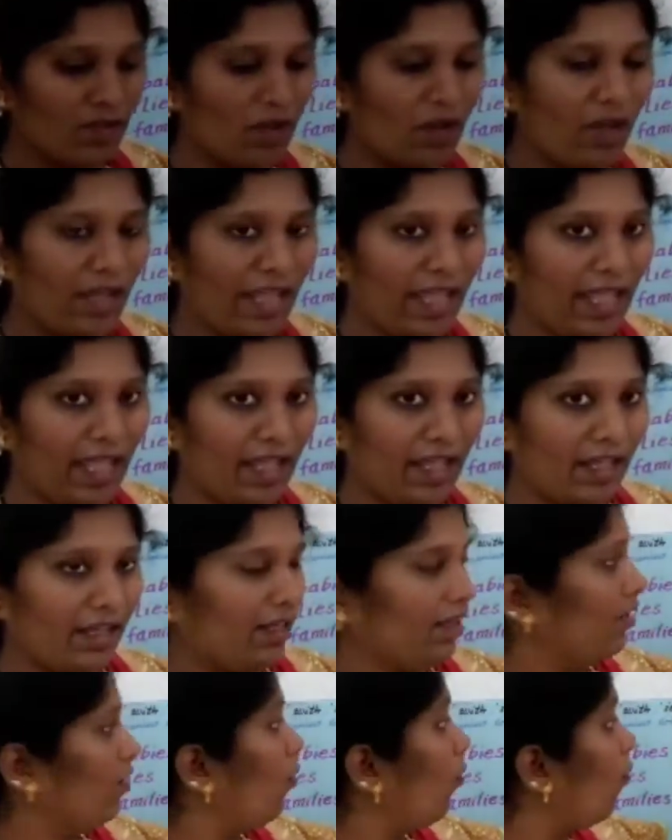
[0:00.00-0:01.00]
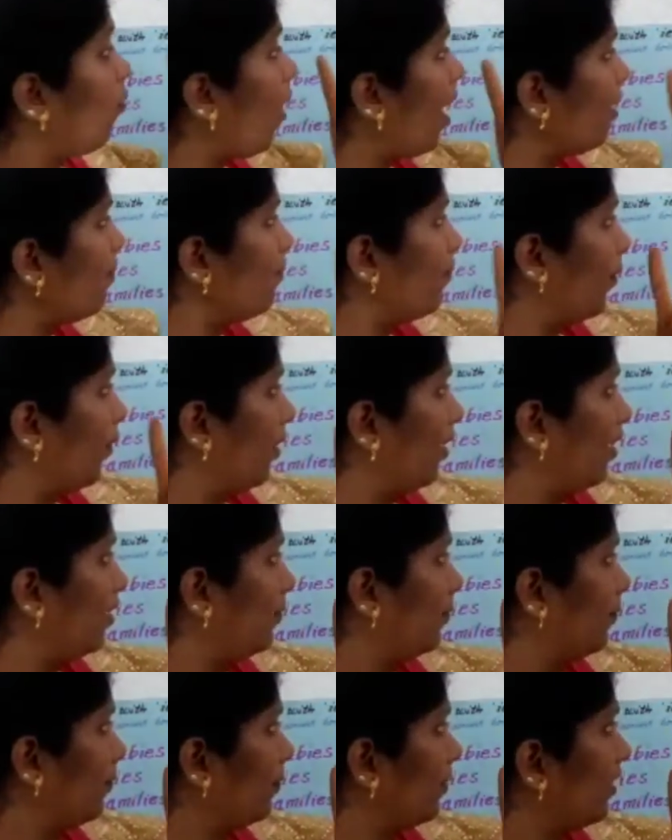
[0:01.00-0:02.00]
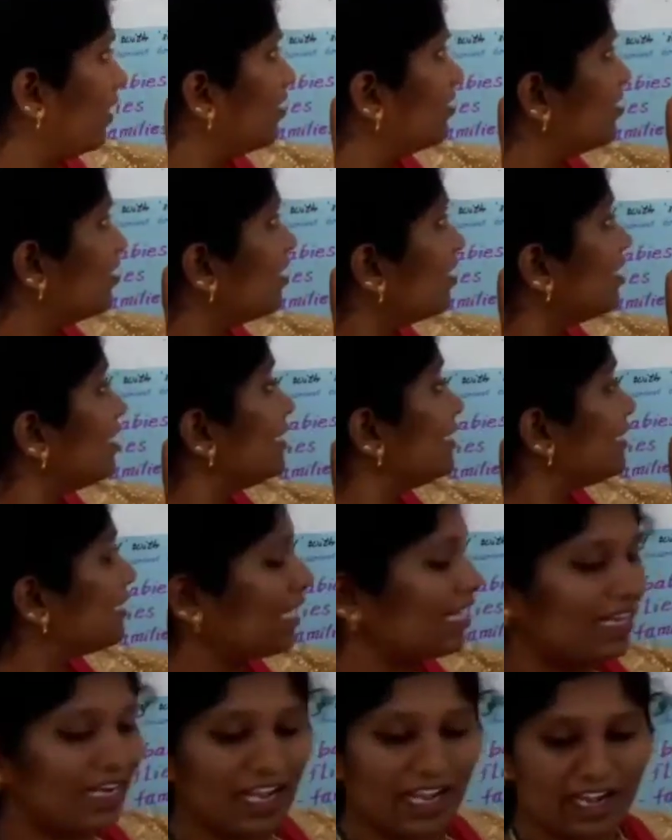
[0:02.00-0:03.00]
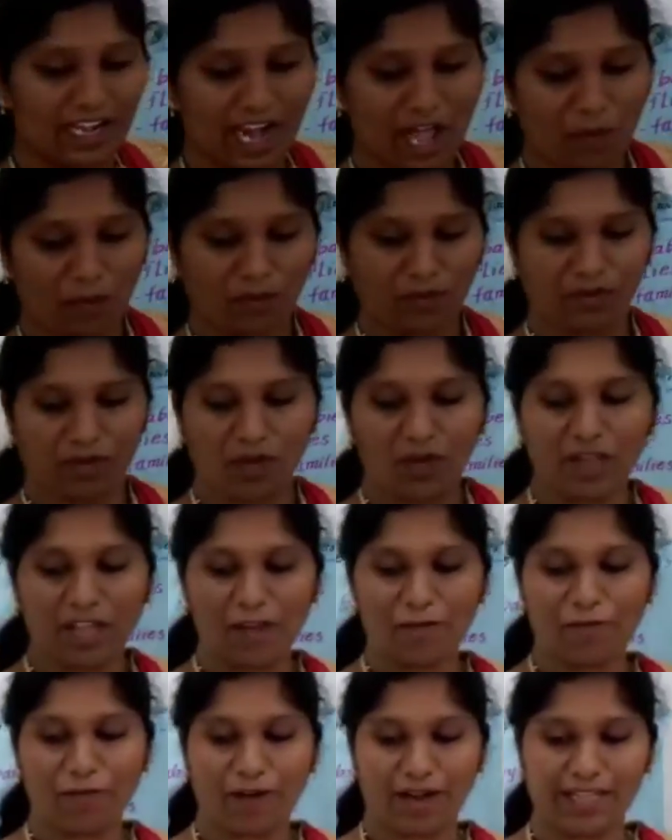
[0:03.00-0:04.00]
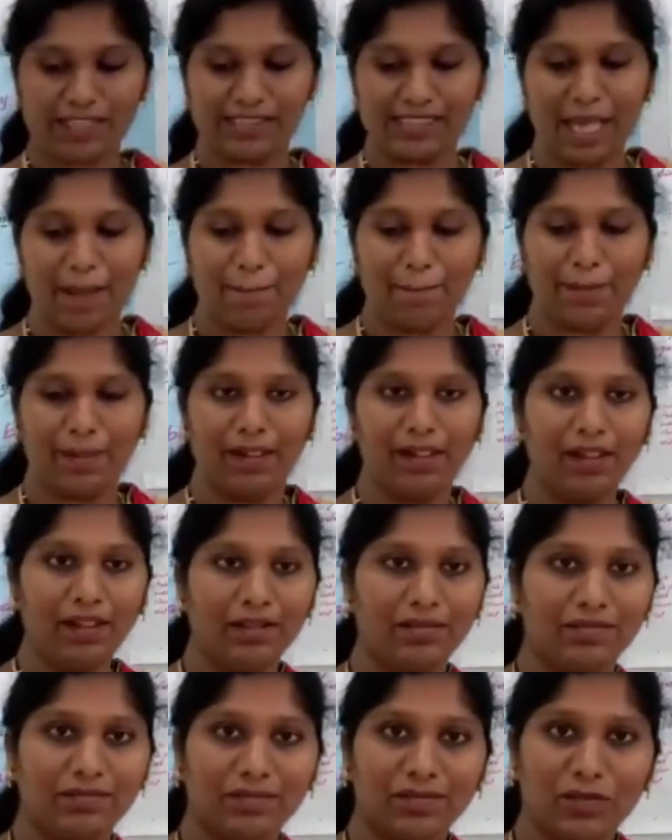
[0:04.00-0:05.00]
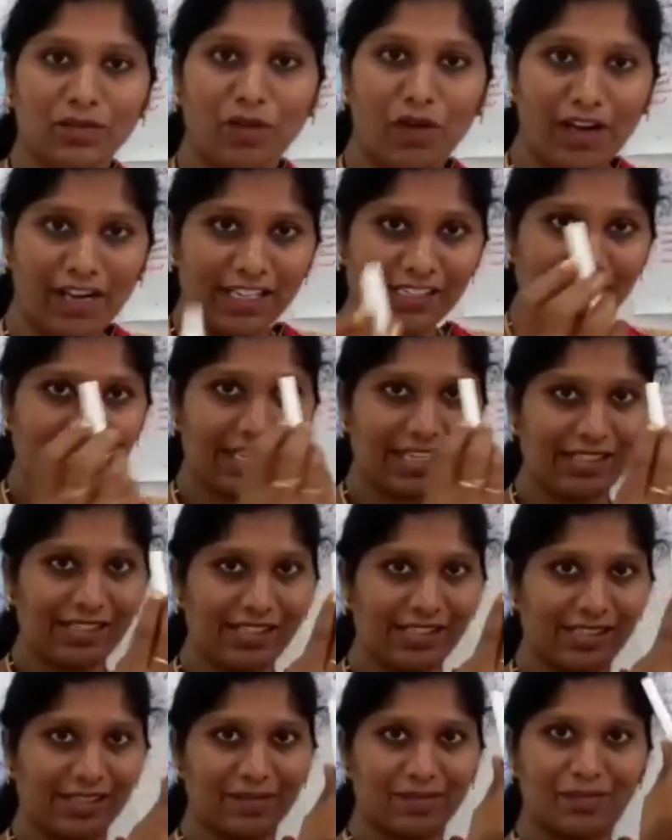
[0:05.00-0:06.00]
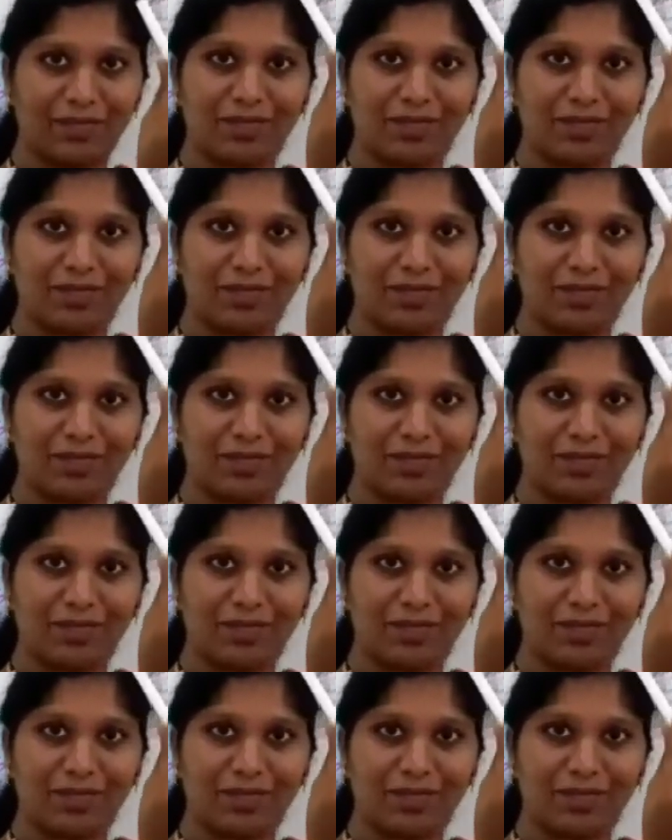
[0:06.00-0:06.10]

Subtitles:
Okay, one book is a singular noun. Okay, for example, what is this?